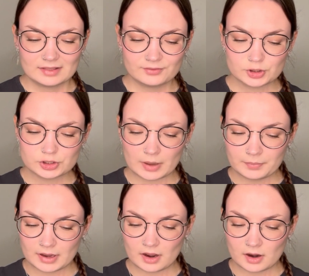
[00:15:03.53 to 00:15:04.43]
First
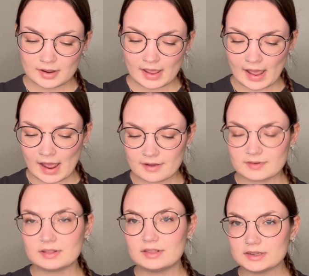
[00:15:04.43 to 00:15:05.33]
up, I
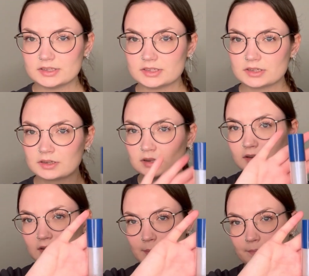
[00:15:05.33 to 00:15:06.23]
have this
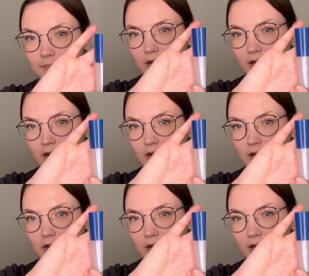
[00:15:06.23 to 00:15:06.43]
lip